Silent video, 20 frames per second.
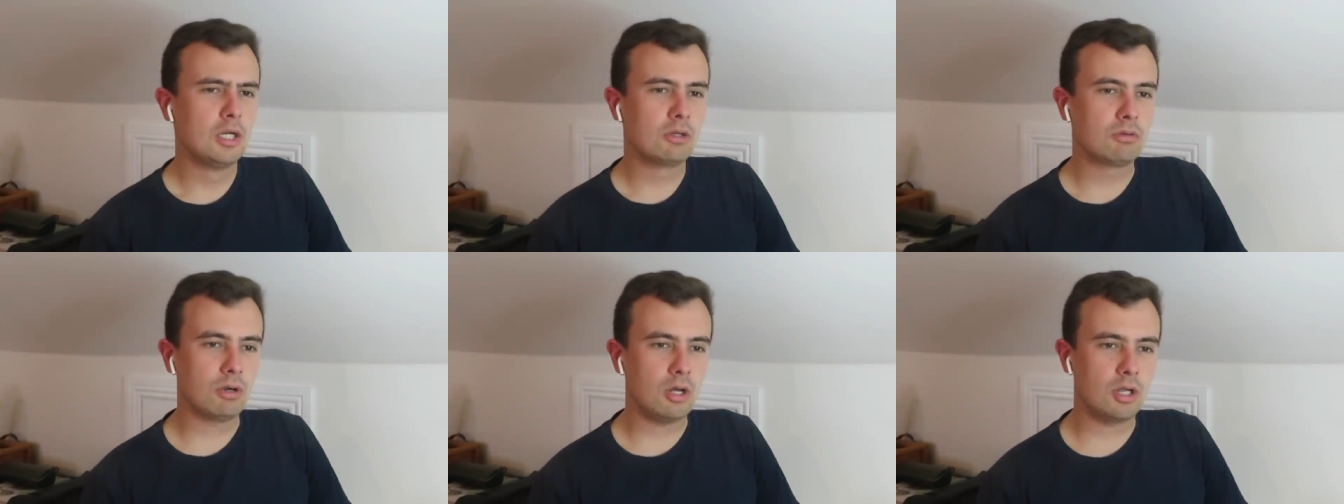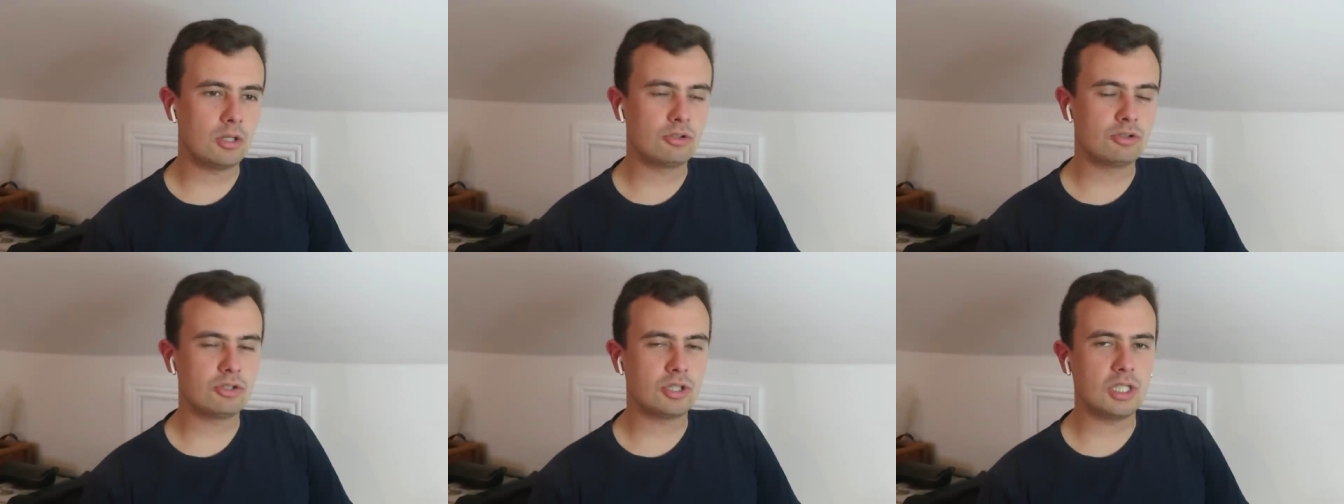
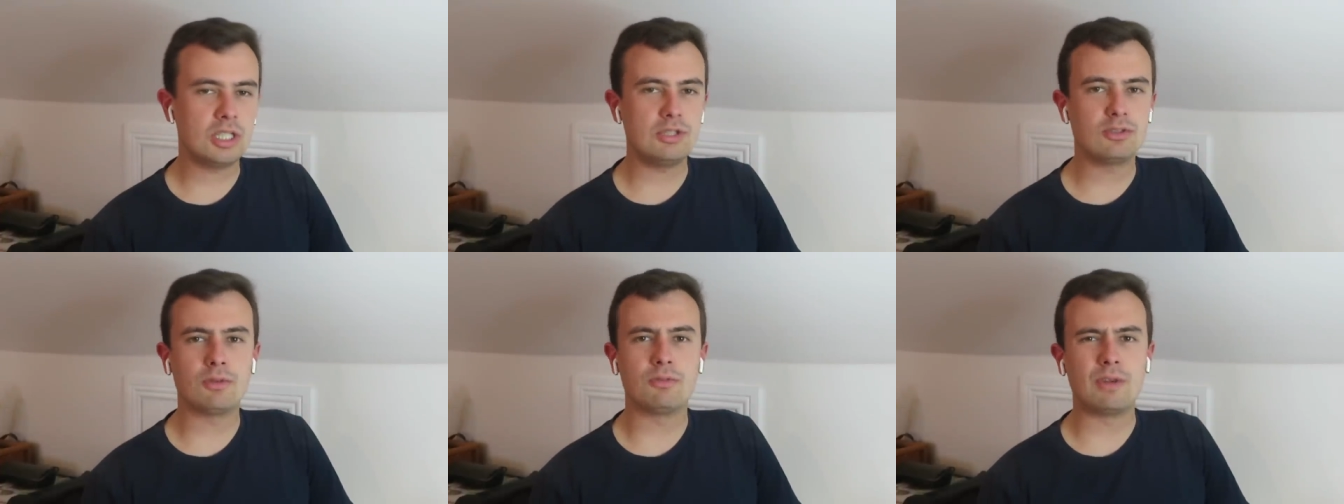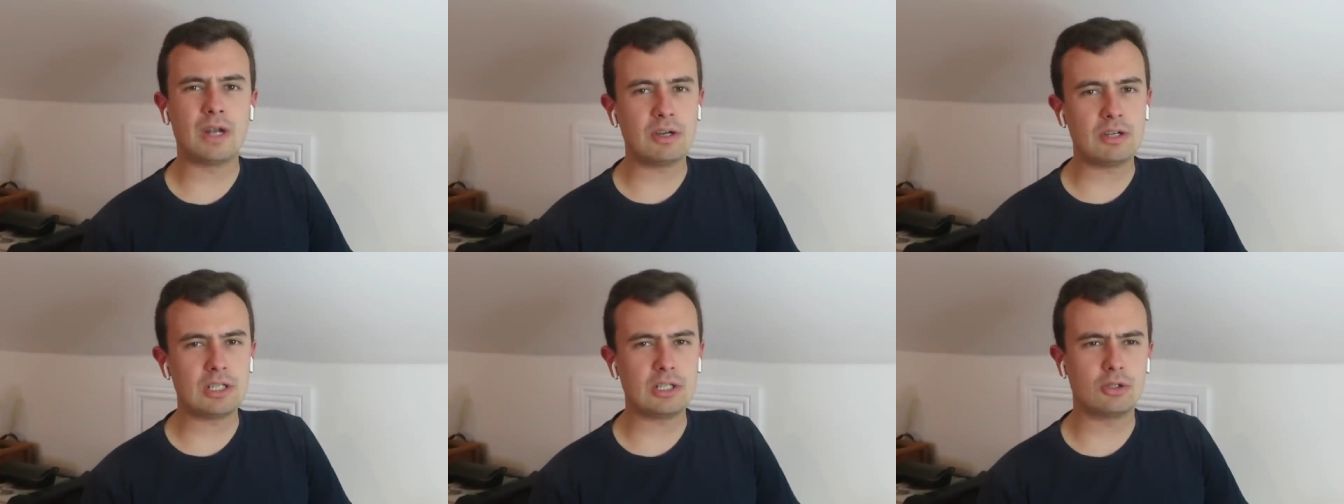Grangee is a
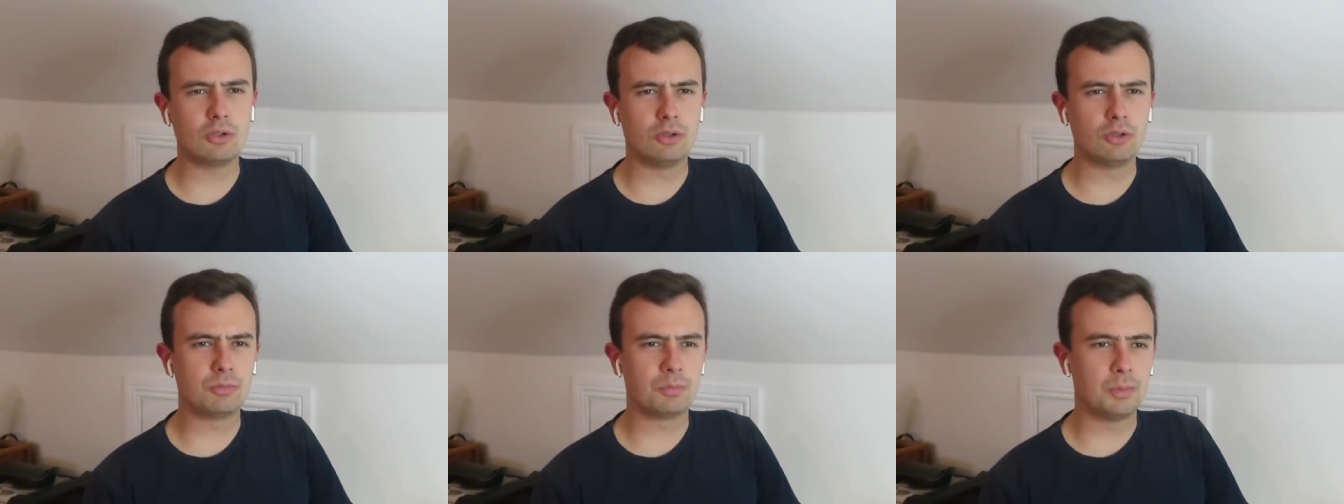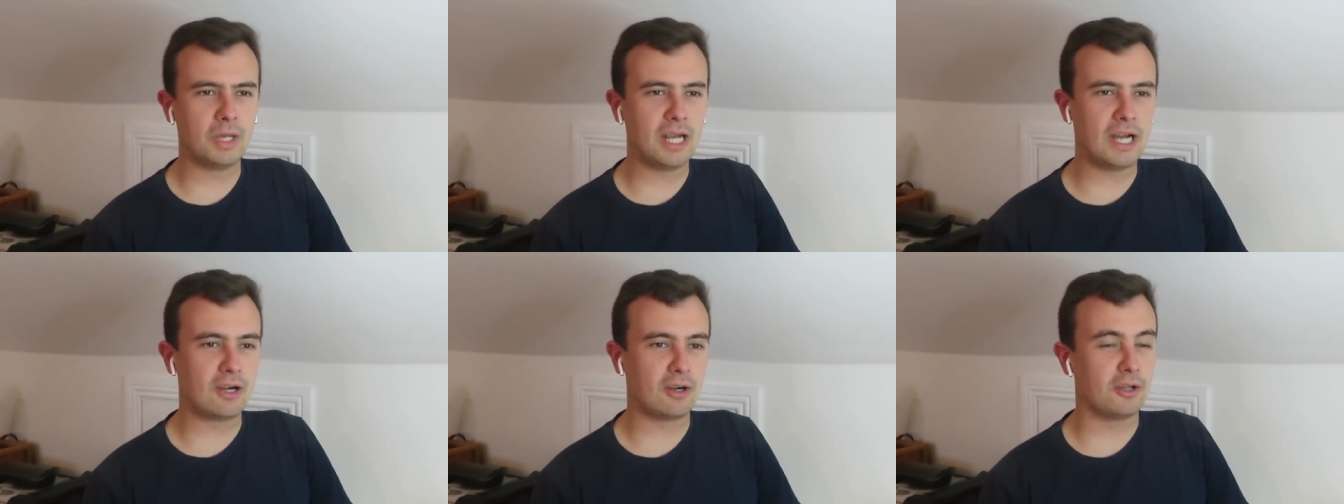very good
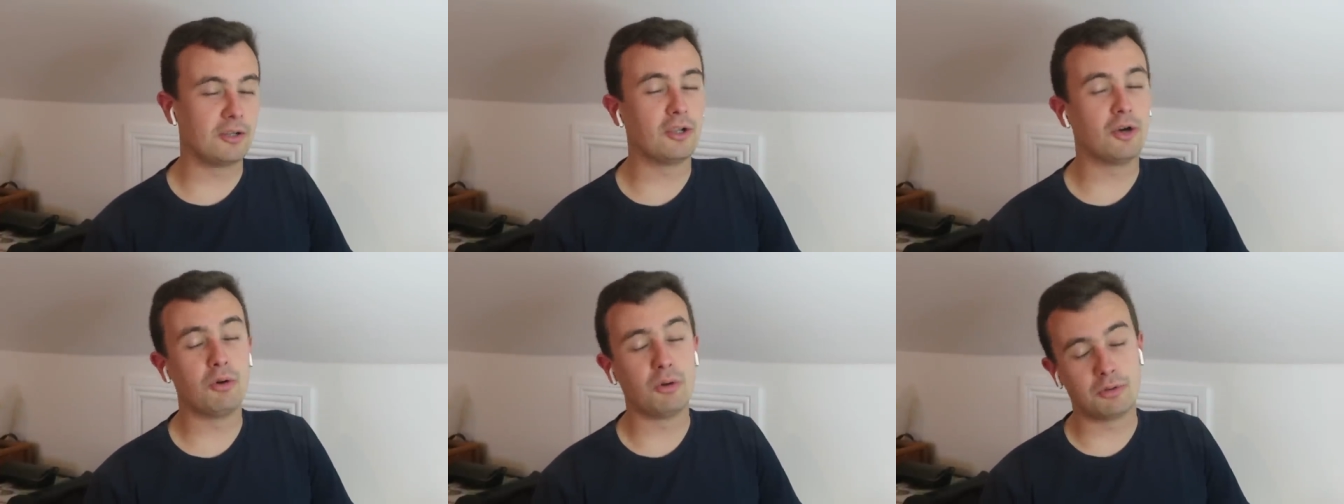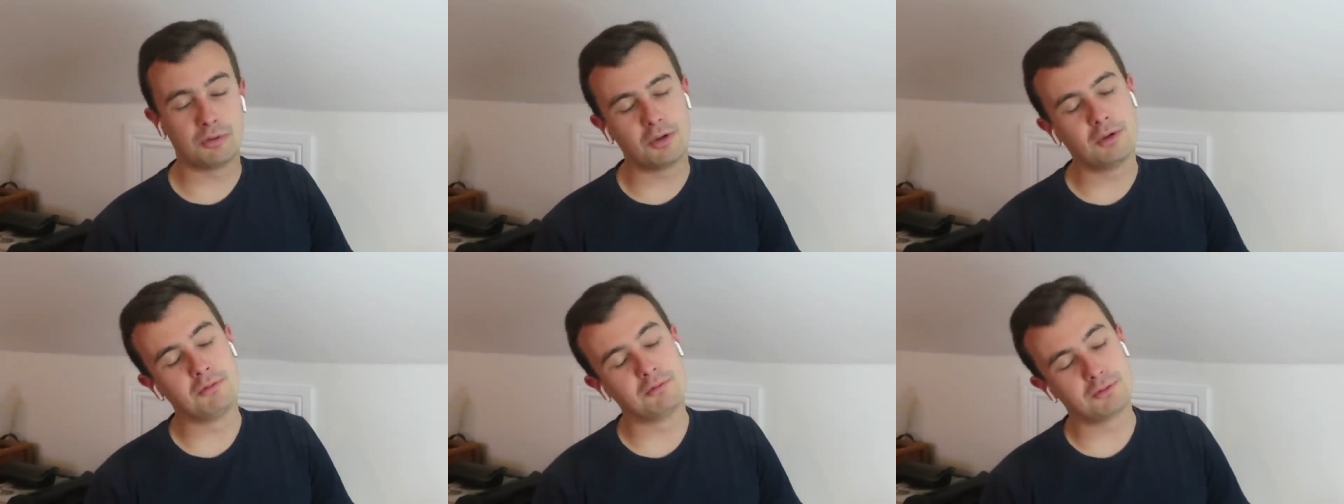mare. I
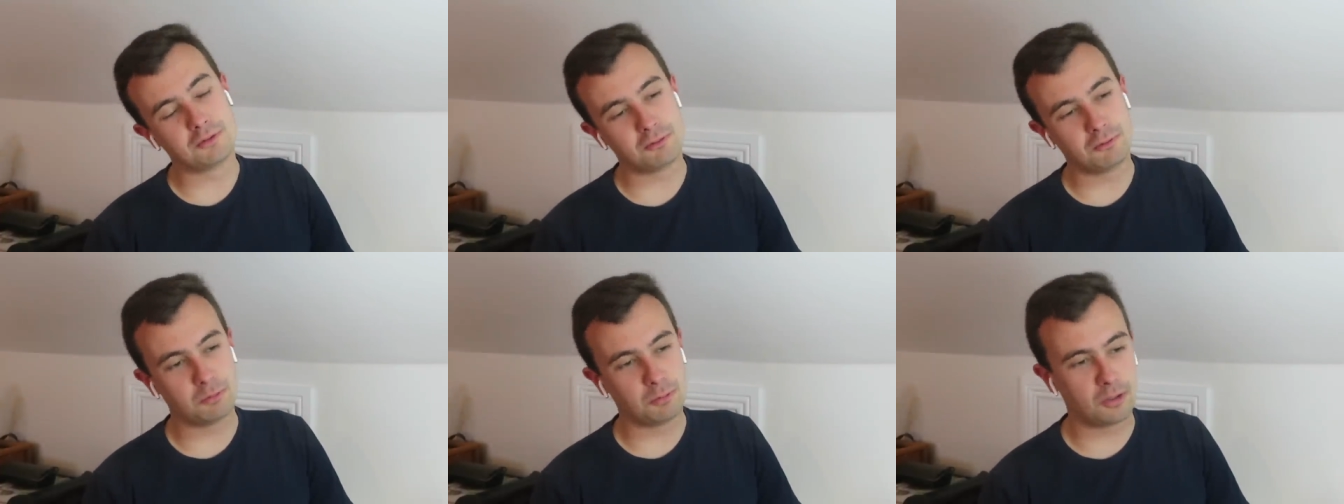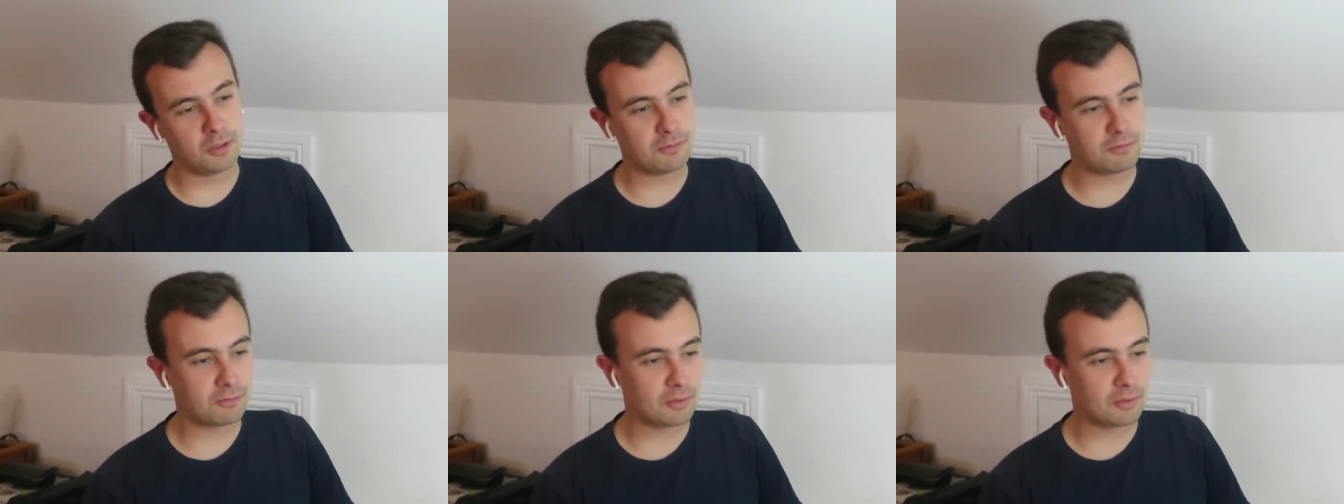know a few of my